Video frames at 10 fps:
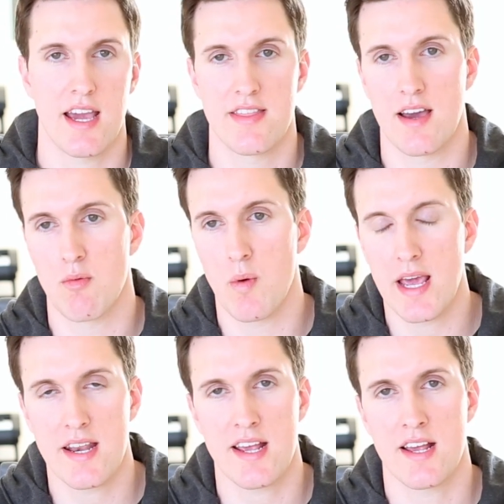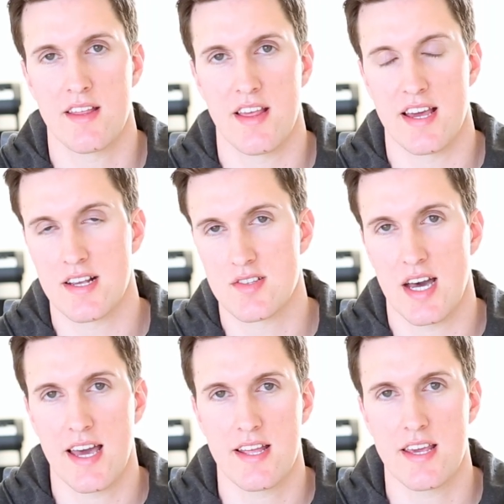And that waiting and that
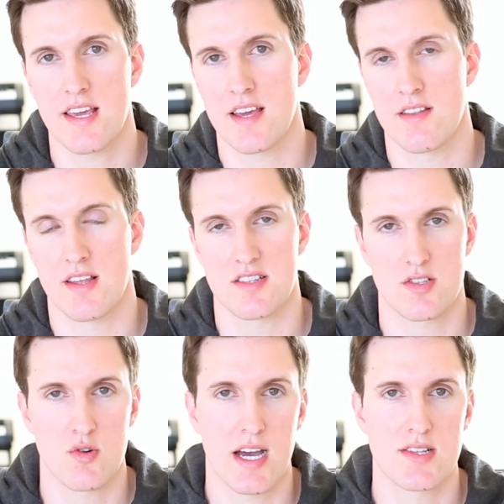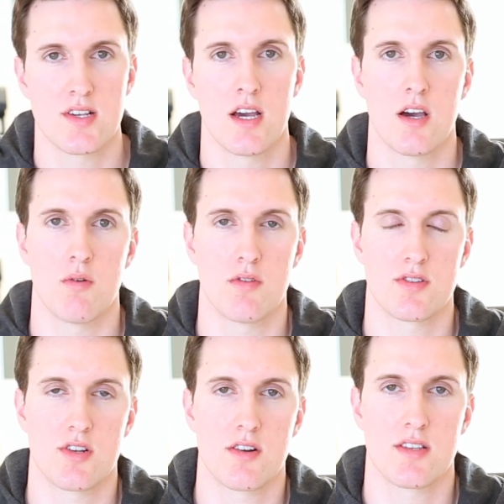anxiety and that stress will
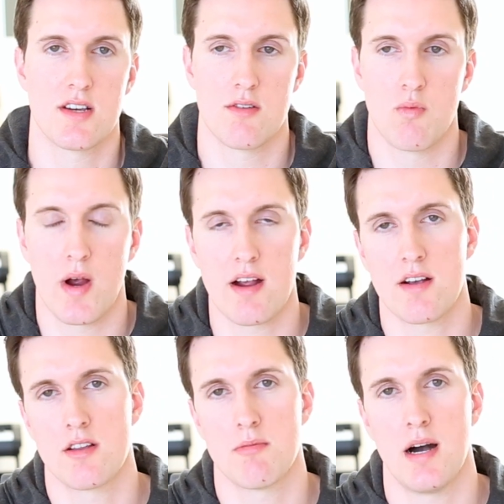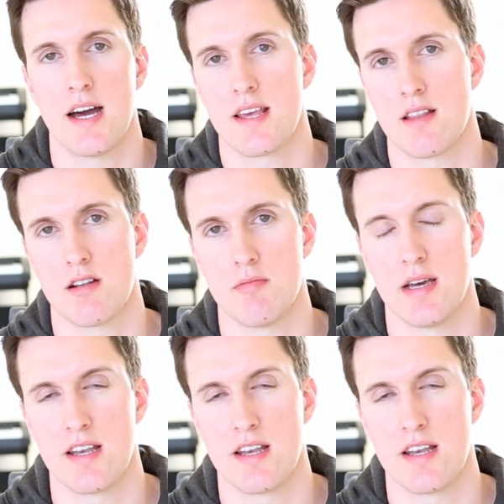start to wear on your body a little bit.